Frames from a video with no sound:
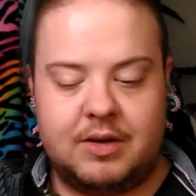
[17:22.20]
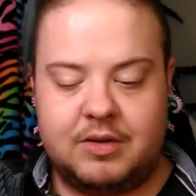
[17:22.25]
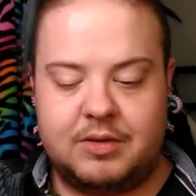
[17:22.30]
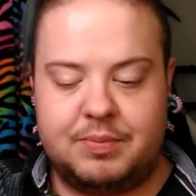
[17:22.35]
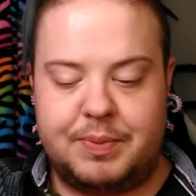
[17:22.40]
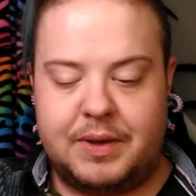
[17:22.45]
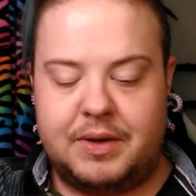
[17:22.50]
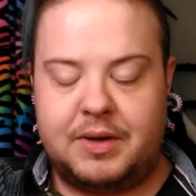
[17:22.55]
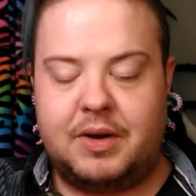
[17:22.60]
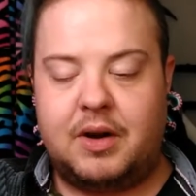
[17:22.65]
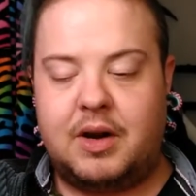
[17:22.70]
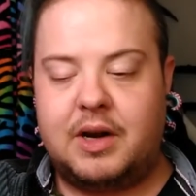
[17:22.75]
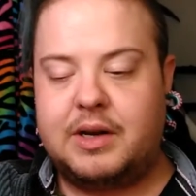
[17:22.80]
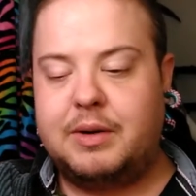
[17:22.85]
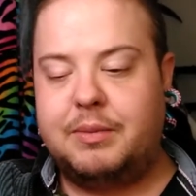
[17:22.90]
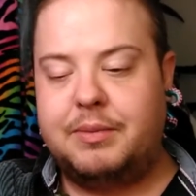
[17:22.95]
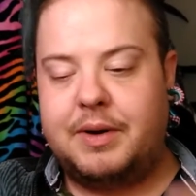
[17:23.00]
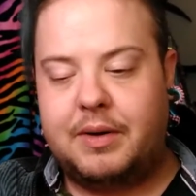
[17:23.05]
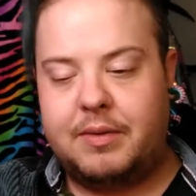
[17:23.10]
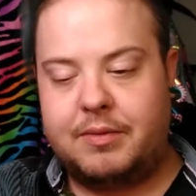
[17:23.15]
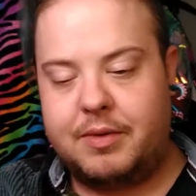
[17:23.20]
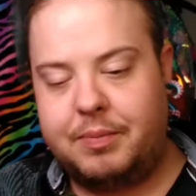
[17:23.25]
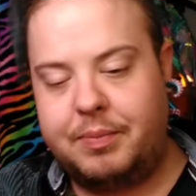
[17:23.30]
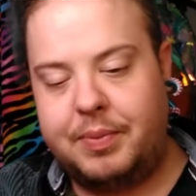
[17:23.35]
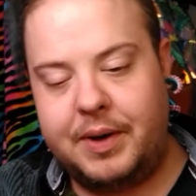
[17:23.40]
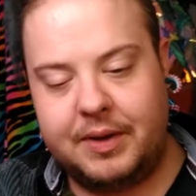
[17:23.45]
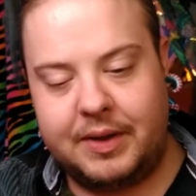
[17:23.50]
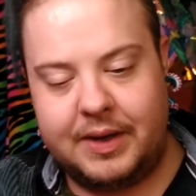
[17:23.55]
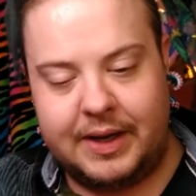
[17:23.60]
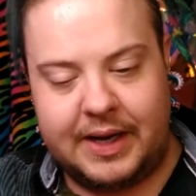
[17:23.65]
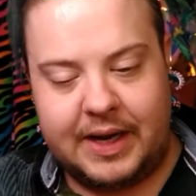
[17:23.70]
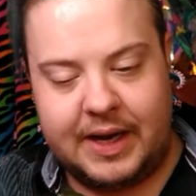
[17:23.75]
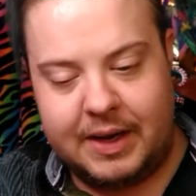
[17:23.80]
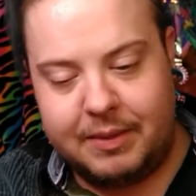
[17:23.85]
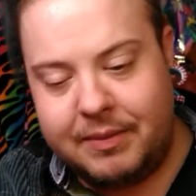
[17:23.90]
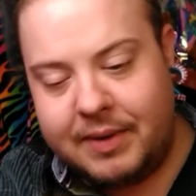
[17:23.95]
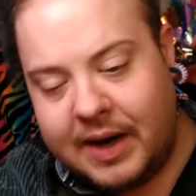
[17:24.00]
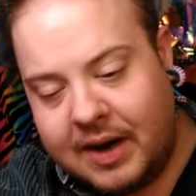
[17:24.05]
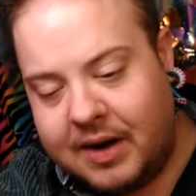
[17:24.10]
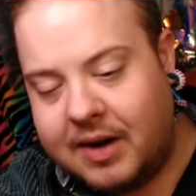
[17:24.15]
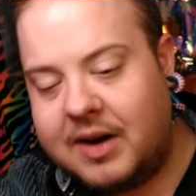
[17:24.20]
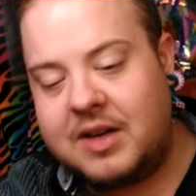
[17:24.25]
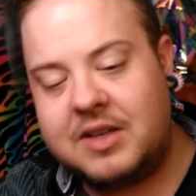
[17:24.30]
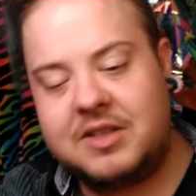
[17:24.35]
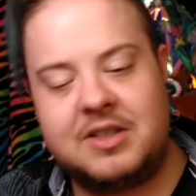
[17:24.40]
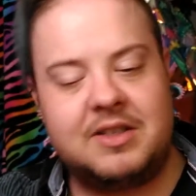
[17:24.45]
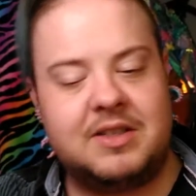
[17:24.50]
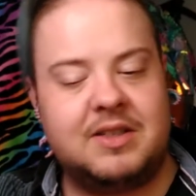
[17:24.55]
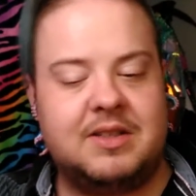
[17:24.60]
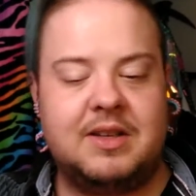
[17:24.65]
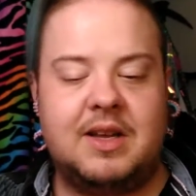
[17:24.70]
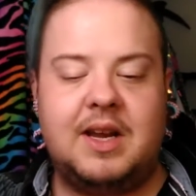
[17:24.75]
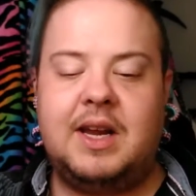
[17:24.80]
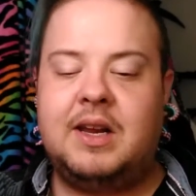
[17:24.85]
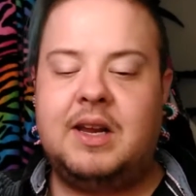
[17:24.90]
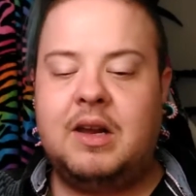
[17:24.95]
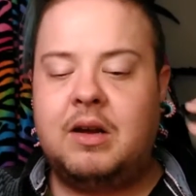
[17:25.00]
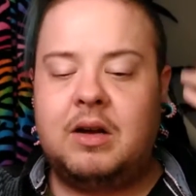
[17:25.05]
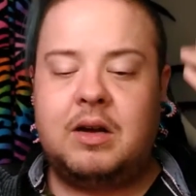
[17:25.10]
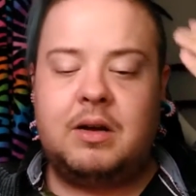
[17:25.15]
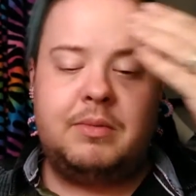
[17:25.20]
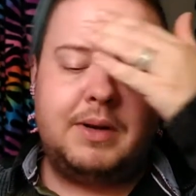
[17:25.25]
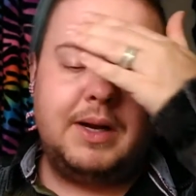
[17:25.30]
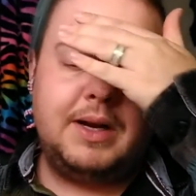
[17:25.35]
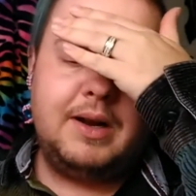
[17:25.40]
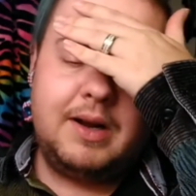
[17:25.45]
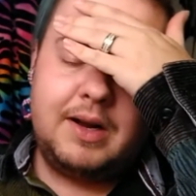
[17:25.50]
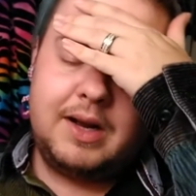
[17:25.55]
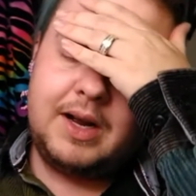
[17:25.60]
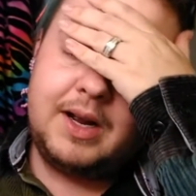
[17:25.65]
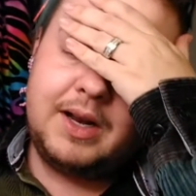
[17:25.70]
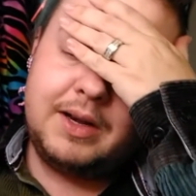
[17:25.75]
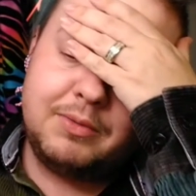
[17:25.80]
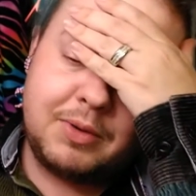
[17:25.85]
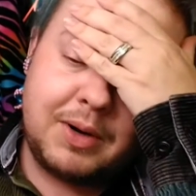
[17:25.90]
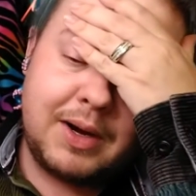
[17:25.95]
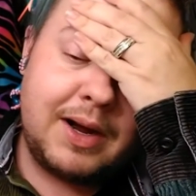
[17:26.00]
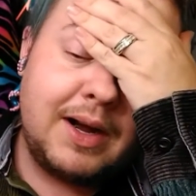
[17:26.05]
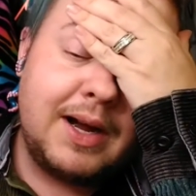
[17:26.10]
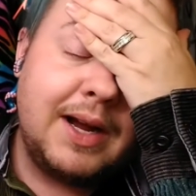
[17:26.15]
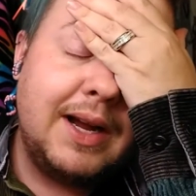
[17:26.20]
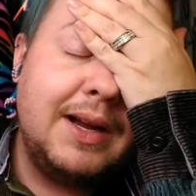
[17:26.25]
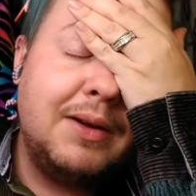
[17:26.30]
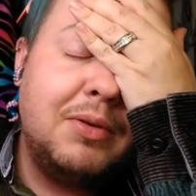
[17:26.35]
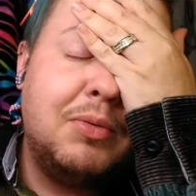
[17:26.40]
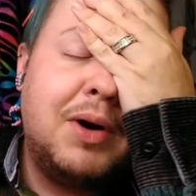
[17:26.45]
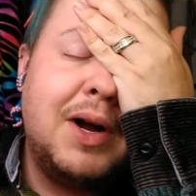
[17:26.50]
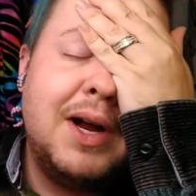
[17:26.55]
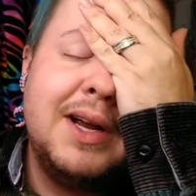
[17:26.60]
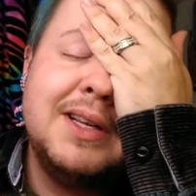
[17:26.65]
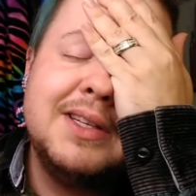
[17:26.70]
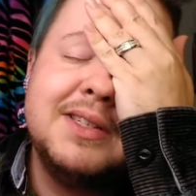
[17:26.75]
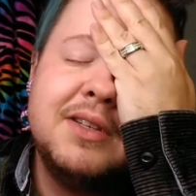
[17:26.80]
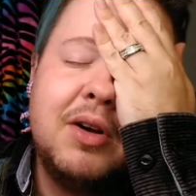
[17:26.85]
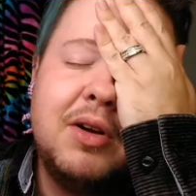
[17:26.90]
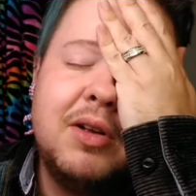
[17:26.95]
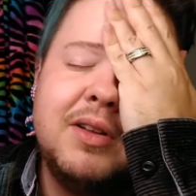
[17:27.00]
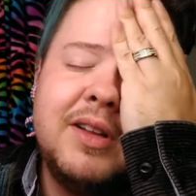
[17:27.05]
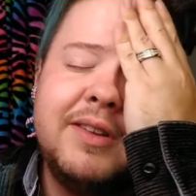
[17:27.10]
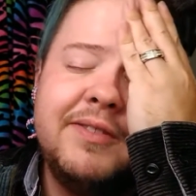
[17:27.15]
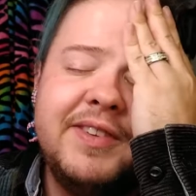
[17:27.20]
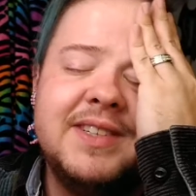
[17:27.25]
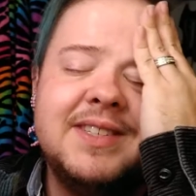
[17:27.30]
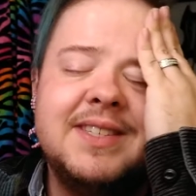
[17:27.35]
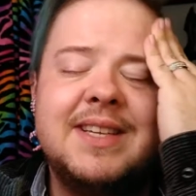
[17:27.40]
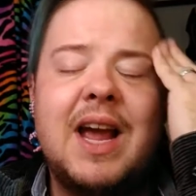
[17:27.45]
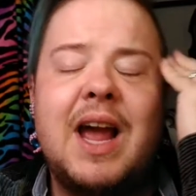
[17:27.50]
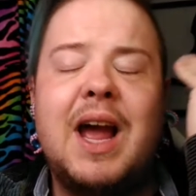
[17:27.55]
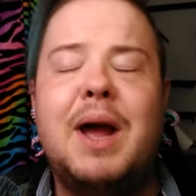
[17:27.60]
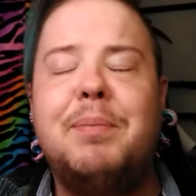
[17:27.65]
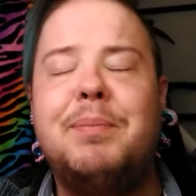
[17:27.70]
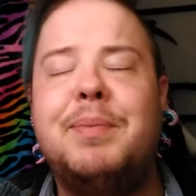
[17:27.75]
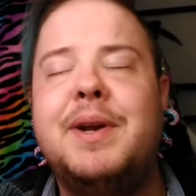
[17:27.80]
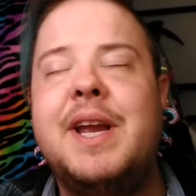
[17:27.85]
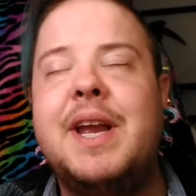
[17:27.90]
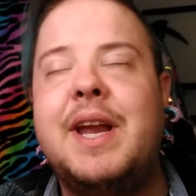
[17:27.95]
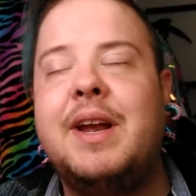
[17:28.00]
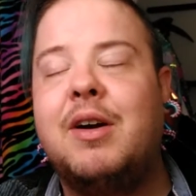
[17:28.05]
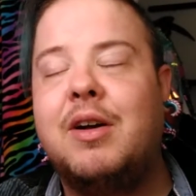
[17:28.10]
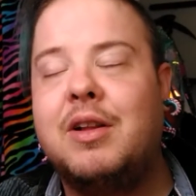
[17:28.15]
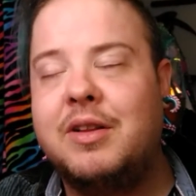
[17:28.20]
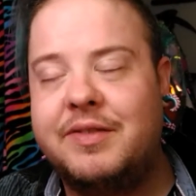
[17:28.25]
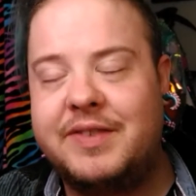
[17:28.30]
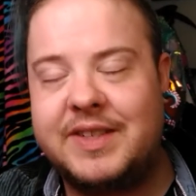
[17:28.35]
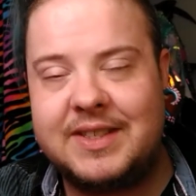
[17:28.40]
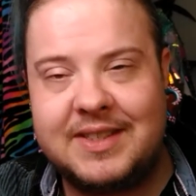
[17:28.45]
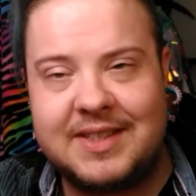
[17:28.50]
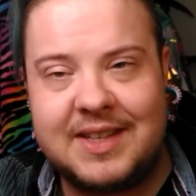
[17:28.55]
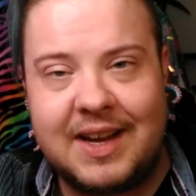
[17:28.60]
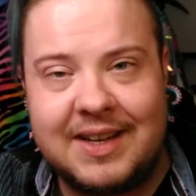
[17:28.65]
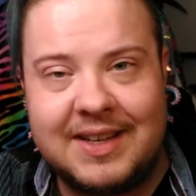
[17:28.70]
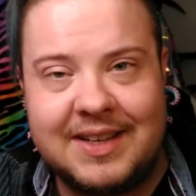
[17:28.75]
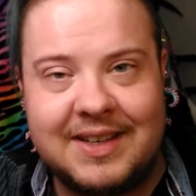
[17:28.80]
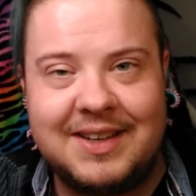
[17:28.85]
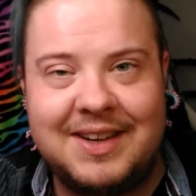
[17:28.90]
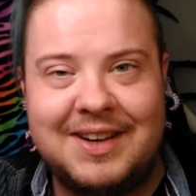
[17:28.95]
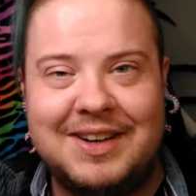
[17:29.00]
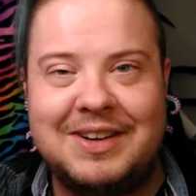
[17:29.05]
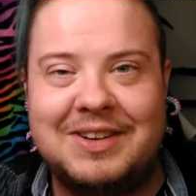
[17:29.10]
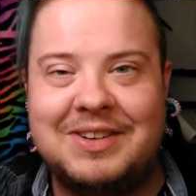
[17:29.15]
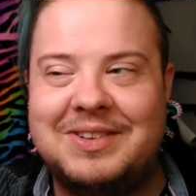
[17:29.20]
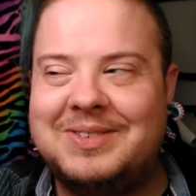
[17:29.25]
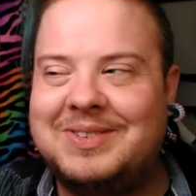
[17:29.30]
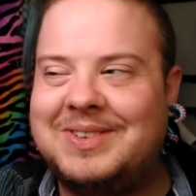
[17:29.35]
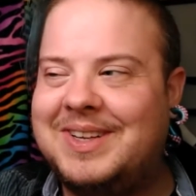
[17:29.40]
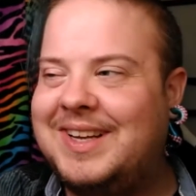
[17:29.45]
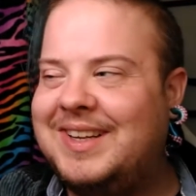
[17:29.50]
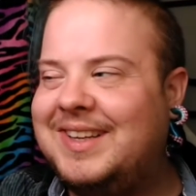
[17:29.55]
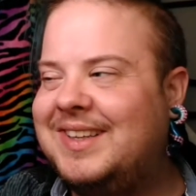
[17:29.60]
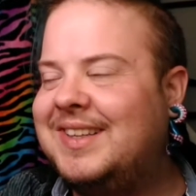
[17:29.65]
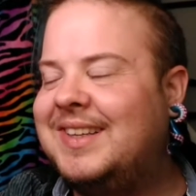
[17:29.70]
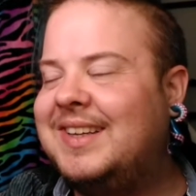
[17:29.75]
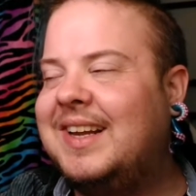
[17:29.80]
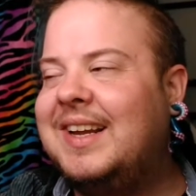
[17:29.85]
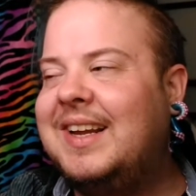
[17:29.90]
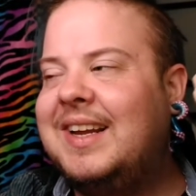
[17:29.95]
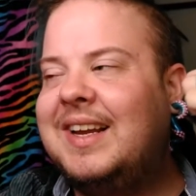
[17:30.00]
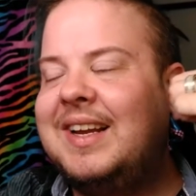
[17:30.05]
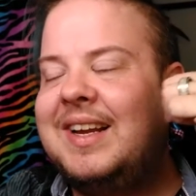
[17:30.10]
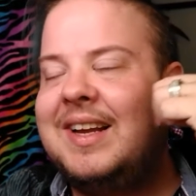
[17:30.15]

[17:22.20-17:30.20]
there's been talk about repealing gay marriage, and it's like, oh my God, why is all of this happening all of a sudden, you know? And,